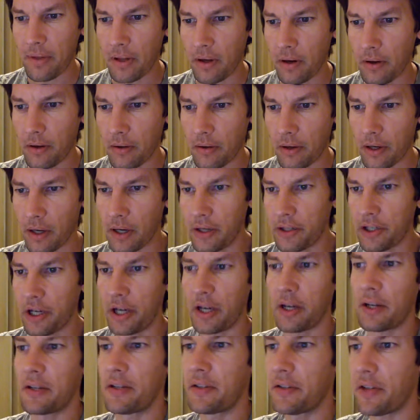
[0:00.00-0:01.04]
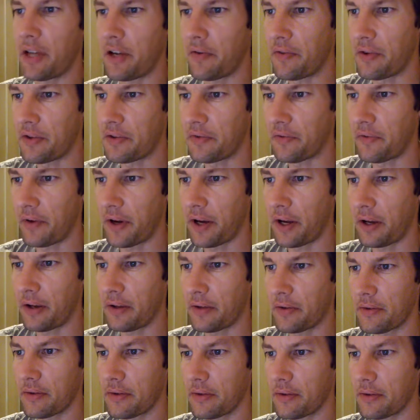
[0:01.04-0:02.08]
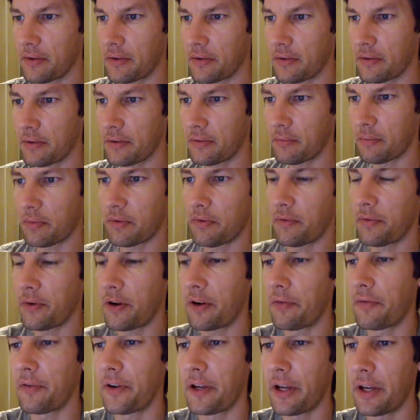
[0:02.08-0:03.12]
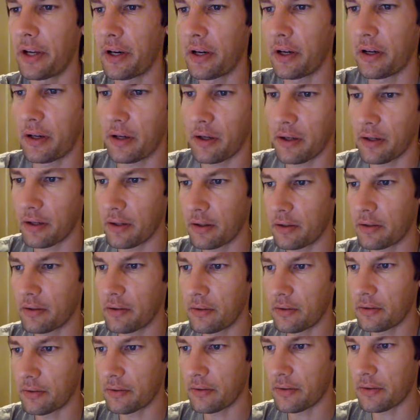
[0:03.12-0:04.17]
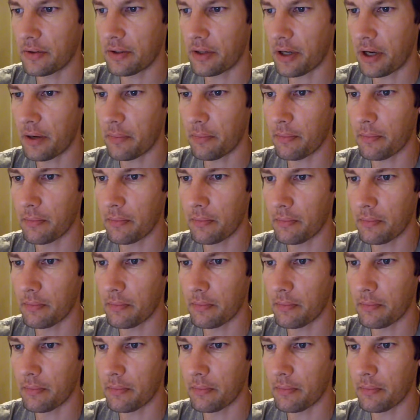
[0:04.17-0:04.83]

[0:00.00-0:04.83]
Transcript: Oh gosh, I gotta save this files before I forget. Oh, stop.